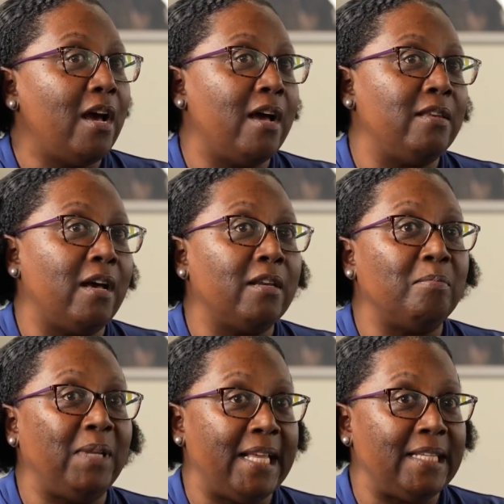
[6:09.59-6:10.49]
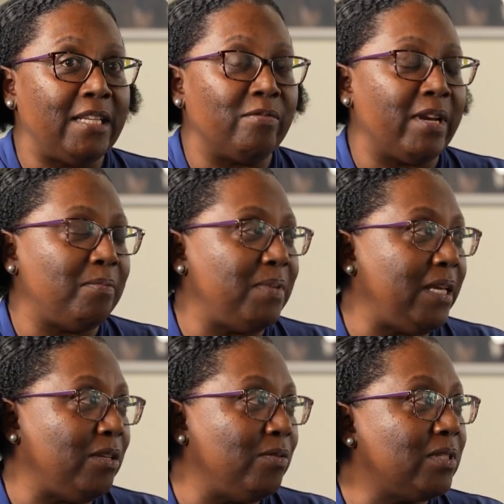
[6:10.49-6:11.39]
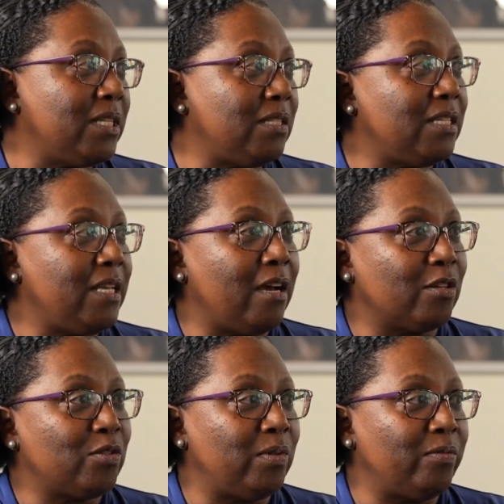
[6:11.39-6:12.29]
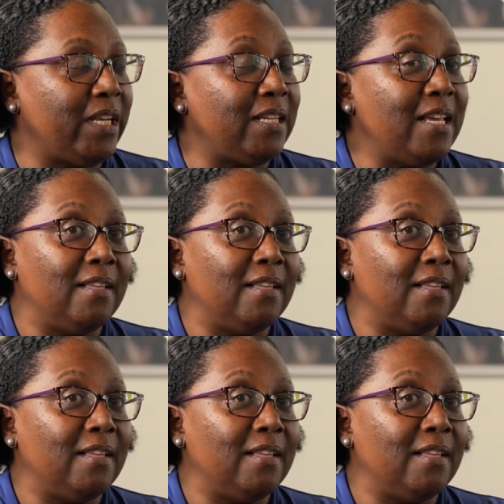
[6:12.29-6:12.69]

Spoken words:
and not a blended rate being used, it's the actual rate.